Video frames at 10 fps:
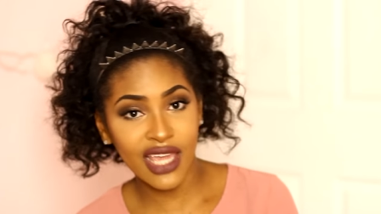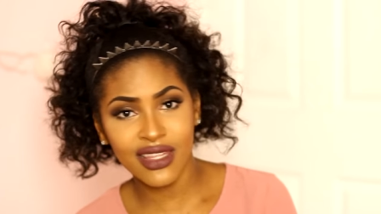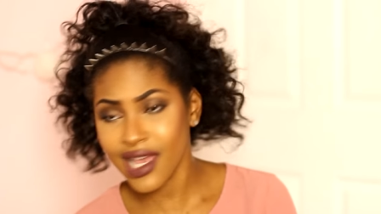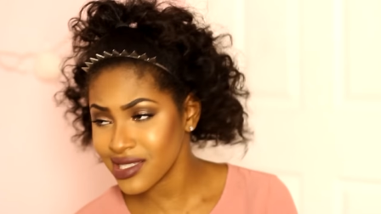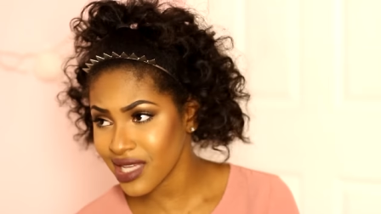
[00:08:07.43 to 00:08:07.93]

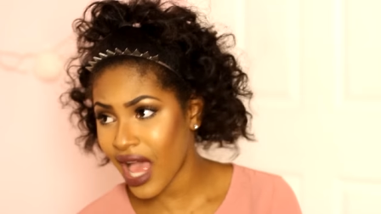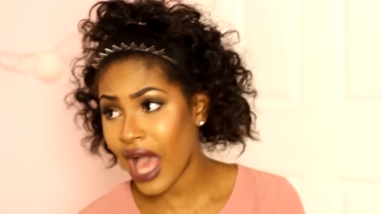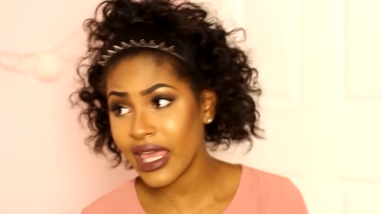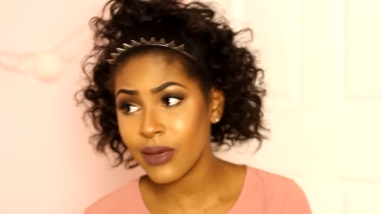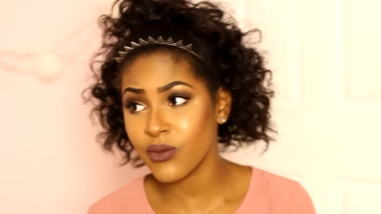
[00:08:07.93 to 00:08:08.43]
And yes,
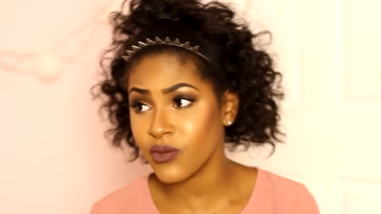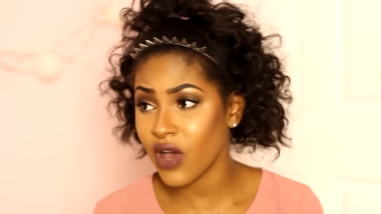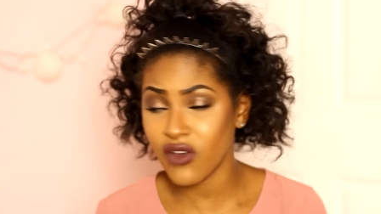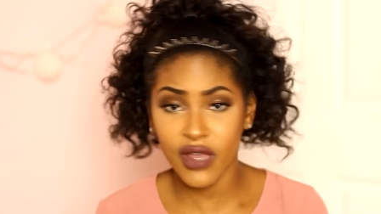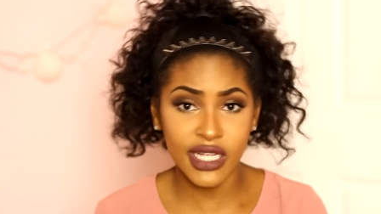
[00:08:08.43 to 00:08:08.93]
I am
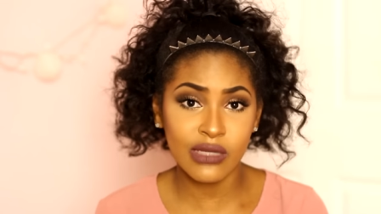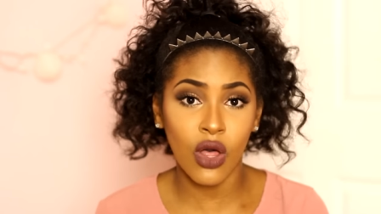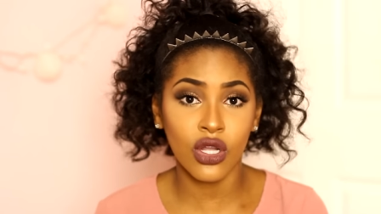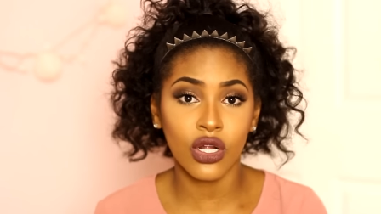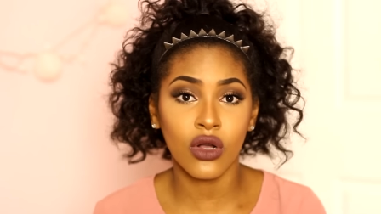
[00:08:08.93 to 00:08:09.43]
a very
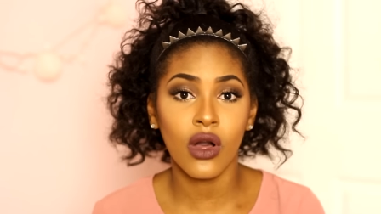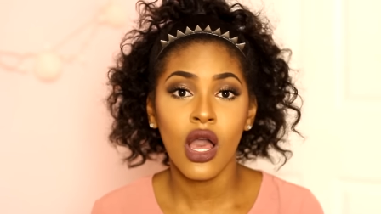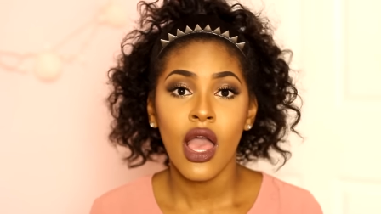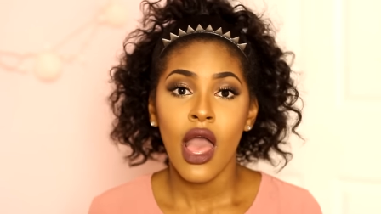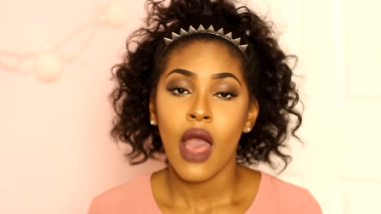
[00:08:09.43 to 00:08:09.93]
small girl
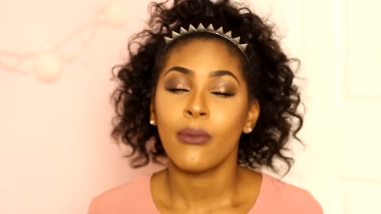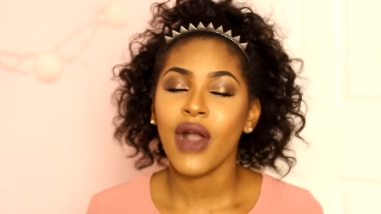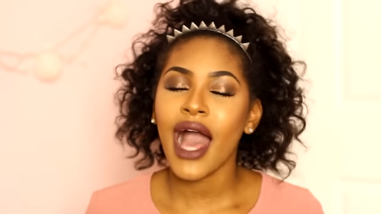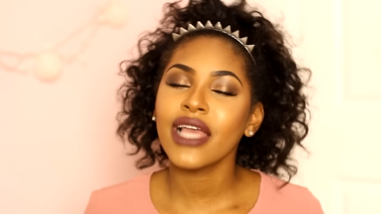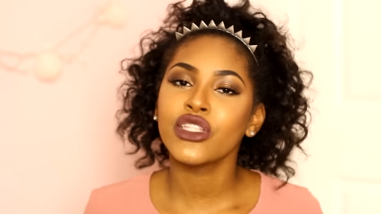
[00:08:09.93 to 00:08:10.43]

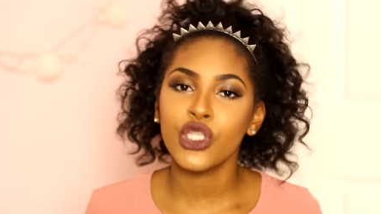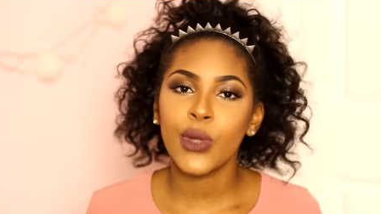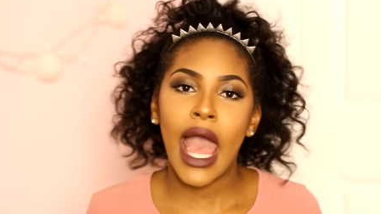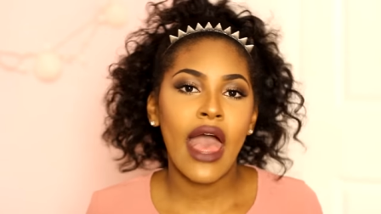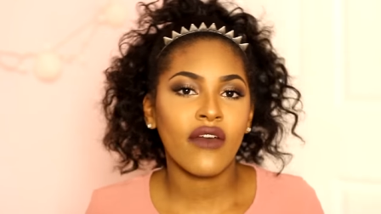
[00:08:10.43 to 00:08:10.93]
but I
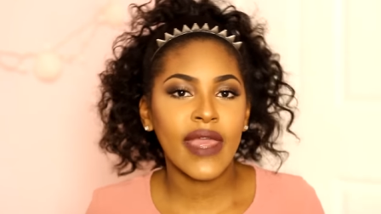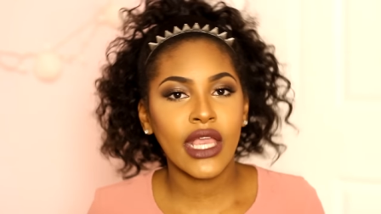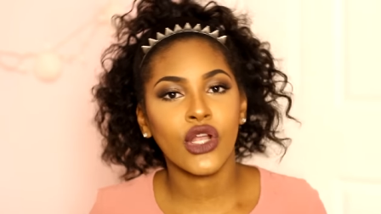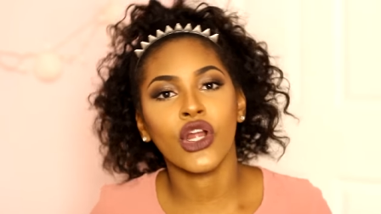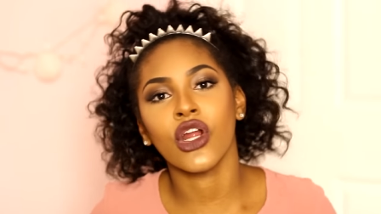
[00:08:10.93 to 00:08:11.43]
do have
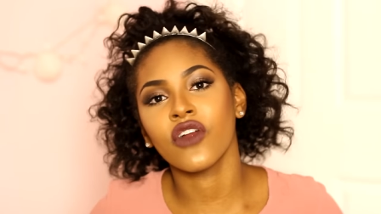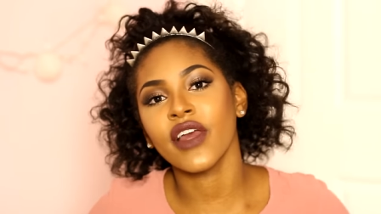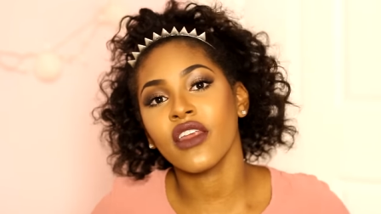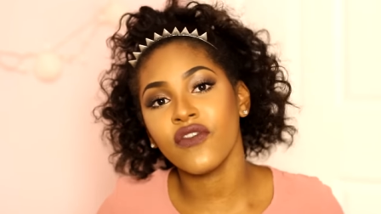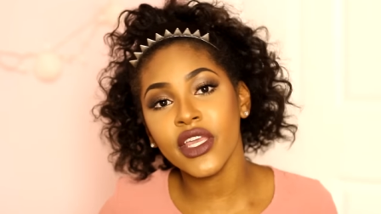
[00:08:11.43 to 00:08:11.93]
a curve
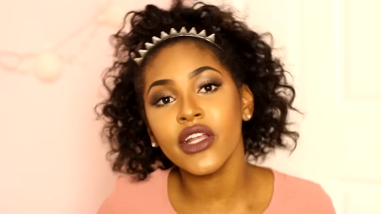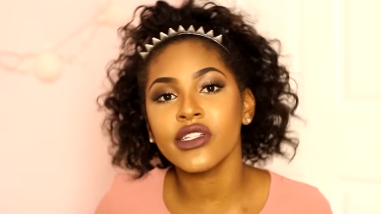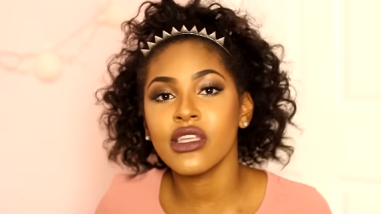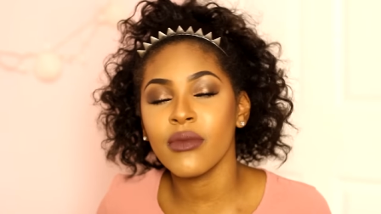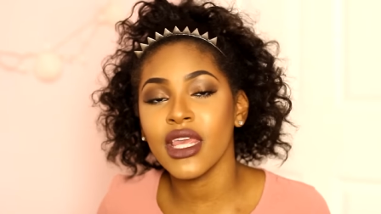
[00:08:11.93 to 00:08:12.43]
and a
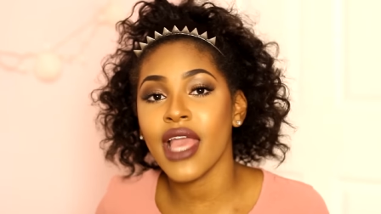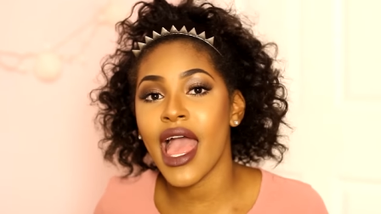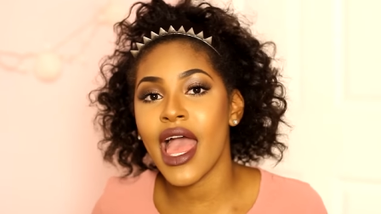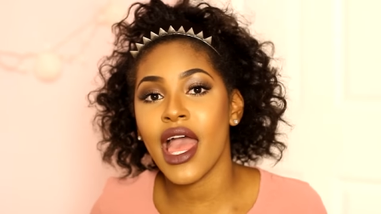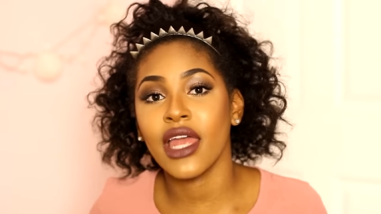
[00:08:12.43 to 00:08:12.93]
figure to me
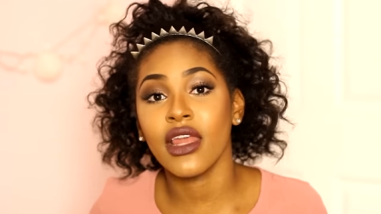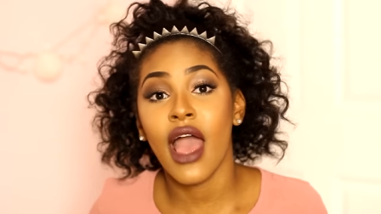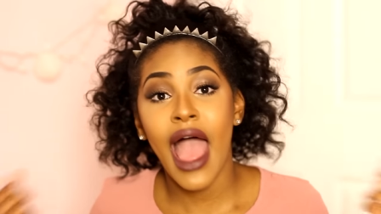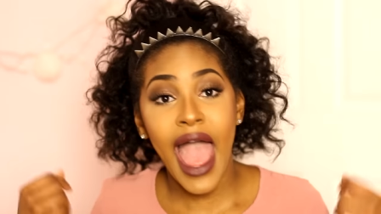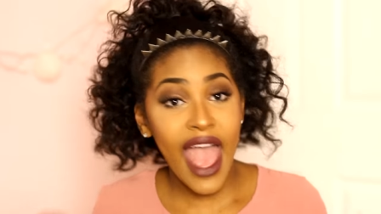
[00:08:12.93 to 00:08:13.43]
and
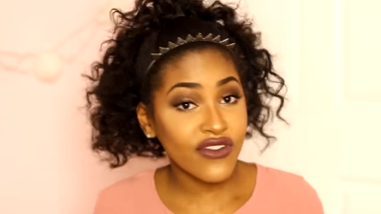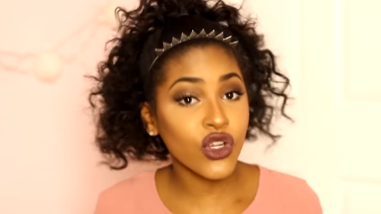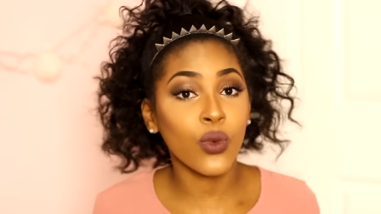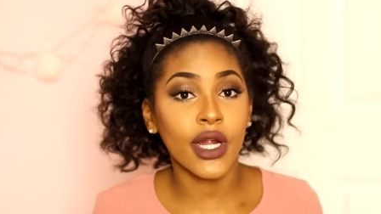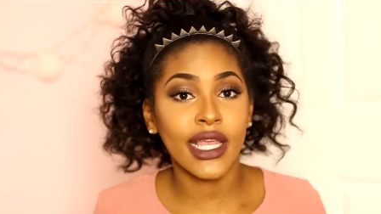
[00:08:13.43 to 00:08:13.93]

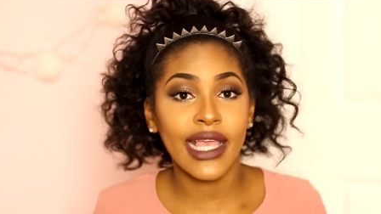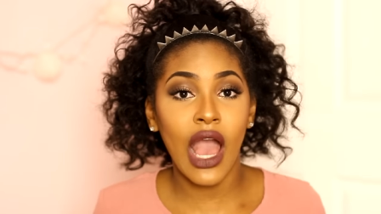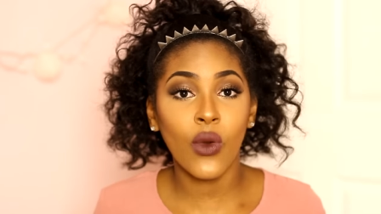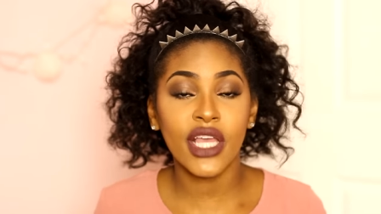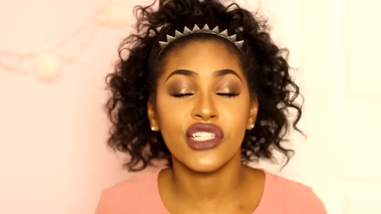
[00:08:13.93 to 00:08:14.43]
after working
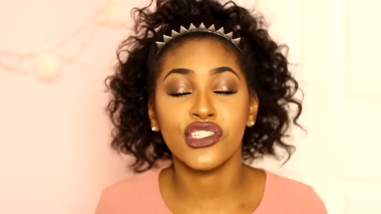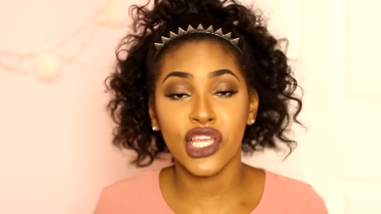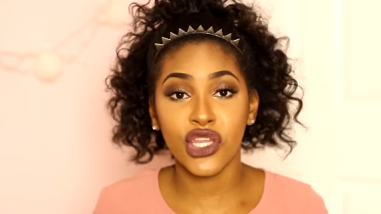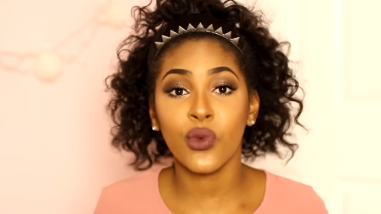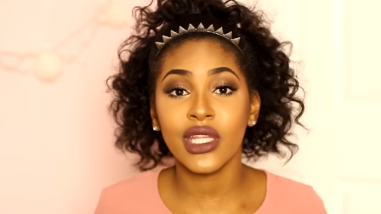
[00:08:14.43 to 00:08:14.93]
out, it
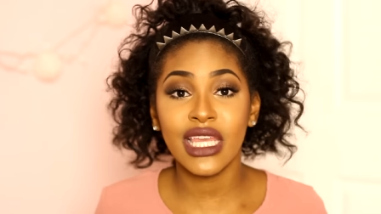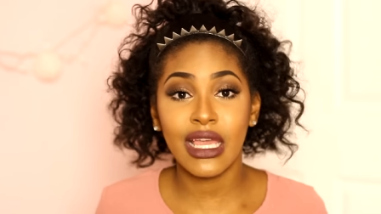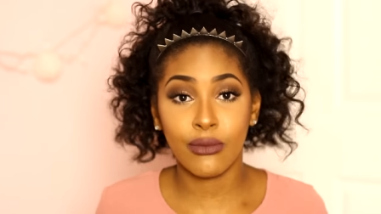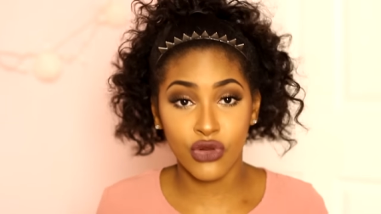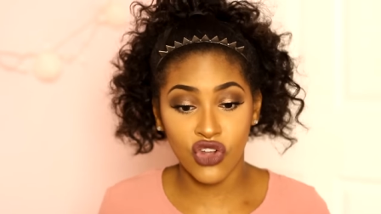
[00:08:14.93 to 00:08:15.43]

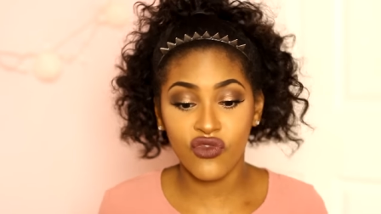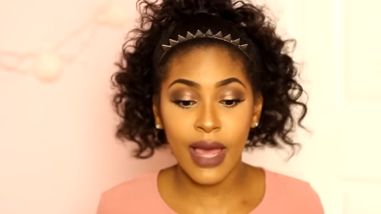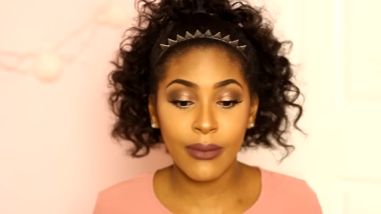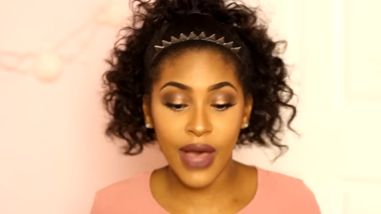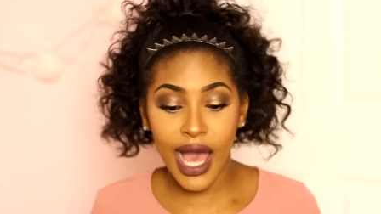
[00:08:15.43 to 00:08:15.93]
genuinely improved
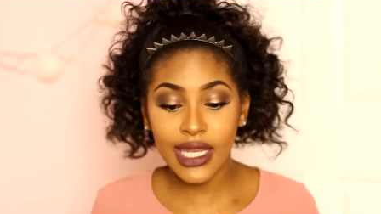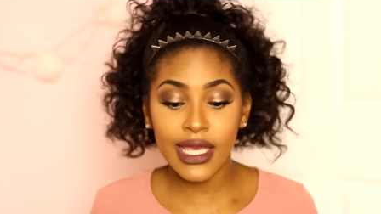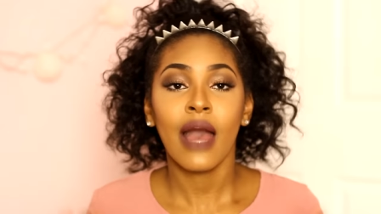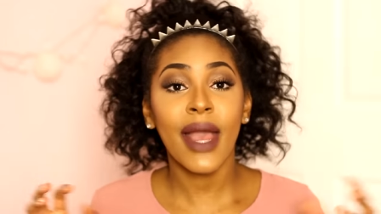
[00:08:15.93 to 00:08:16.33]
my body.